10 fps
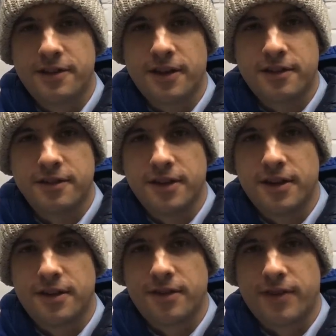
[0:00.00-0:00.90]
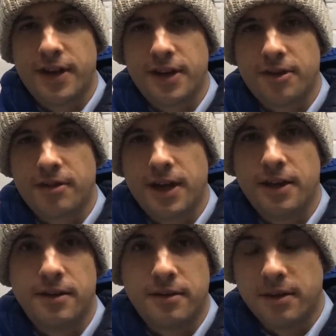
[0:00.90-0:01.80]
Arsenal aren't defending great,
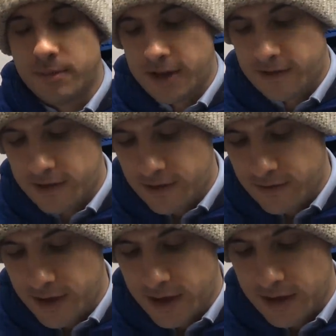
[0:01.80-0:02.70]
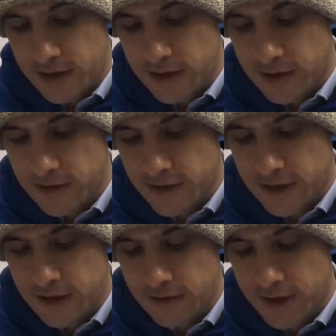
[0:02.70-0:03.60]
and by the sounds of it, they're not
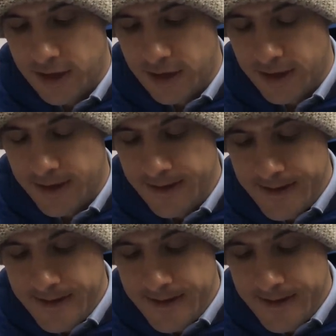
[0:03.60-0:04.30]
attacking great either.